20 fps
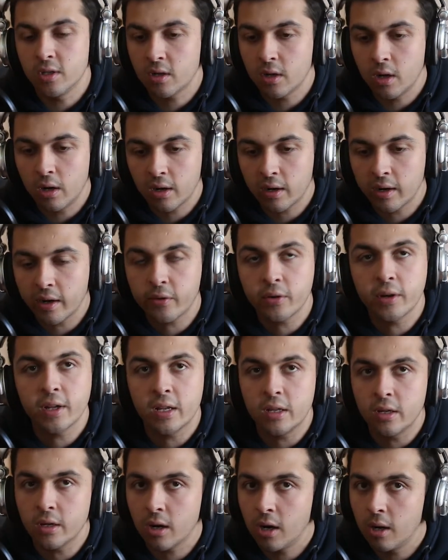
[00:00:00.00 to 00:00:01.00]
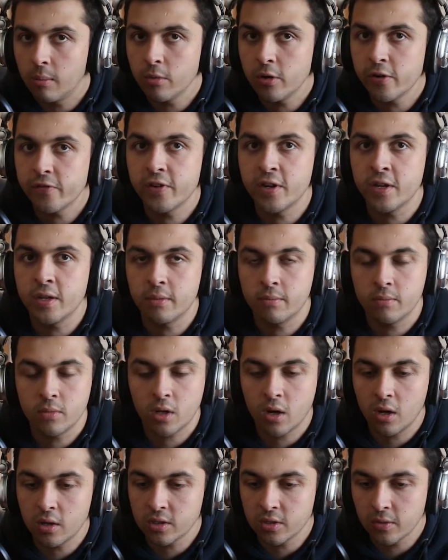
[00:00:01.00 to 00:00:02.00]
You can't click on it, you can't move it, you
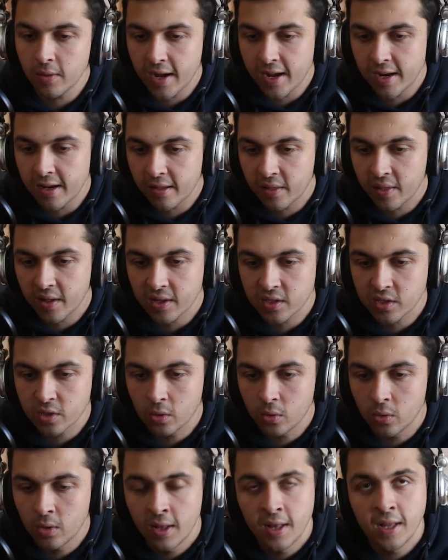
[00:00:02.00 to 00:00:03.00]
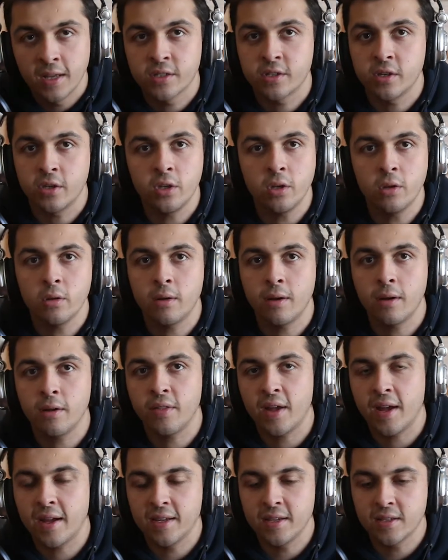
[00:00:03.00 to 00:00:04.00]
can't do anything at all, so you know
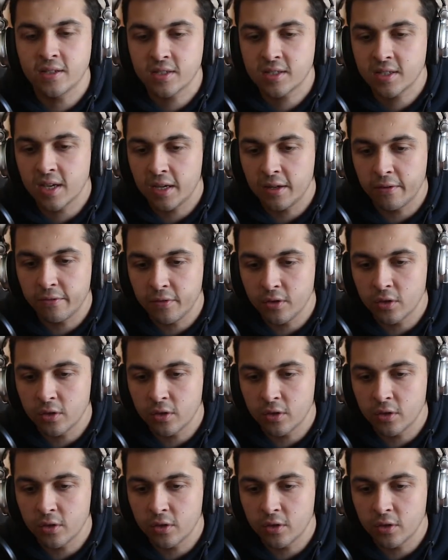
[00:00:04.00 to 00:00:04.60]
that is safe.